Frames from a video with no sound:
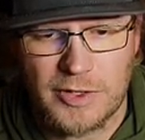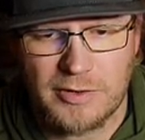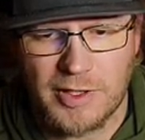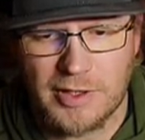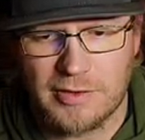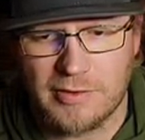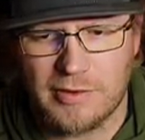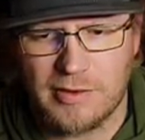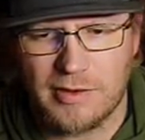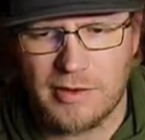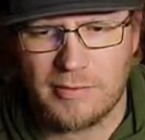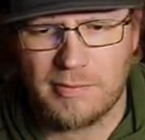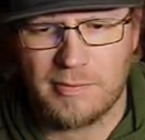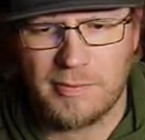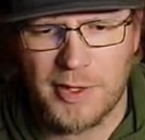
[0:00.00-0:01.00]
I got
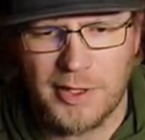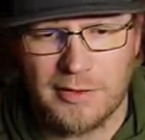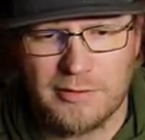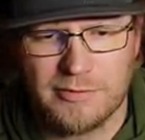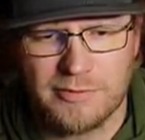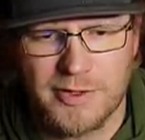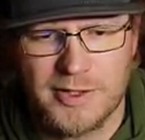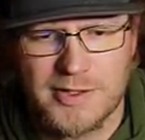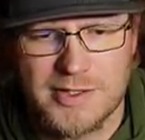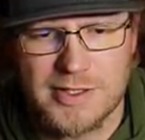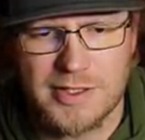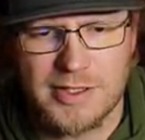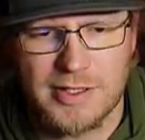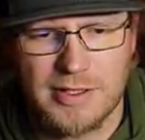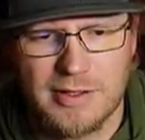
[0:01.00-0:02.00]
the powder friends
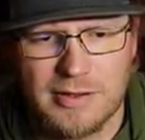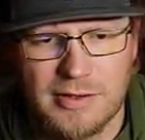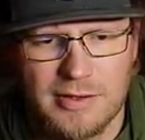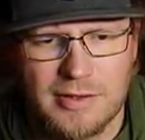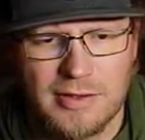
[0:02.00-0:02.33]
there.